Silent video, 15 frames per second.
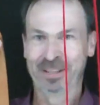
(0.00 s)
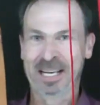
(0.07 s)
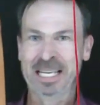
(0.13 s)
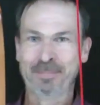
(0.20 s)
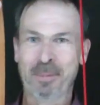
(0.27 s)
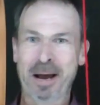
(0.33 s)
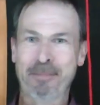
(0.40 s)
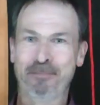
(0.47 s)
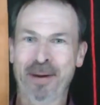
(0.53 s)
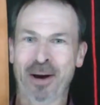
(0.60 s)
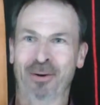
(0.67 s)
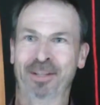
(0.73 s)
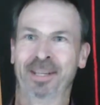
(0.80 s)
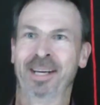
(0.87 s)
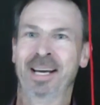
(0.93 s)
So here's my
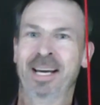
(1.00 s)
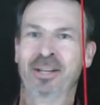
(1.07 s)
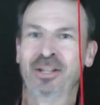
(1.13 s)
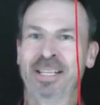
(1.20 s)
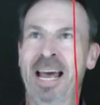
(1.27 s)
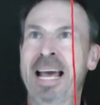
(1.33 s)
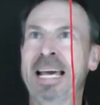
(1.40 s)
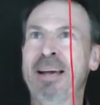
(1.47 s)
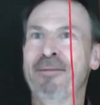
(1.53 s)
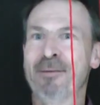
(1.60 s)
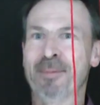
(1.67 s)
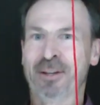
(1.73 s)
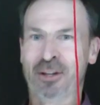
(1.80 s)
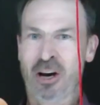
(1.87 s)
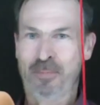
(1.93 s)
belt just hanging
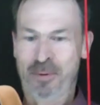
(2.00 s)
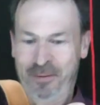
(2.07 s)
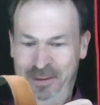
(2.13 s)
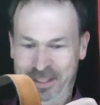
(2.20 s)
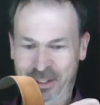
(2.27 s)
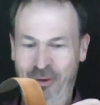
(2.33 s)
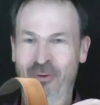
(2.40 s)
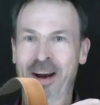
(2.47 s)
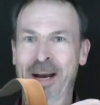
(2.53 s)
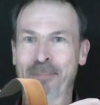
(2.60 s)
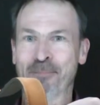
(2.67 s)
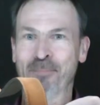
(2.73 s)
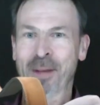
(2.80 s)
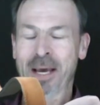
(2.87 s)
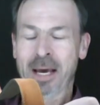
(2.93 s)
from the top of the
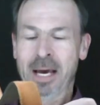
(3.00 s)
screen.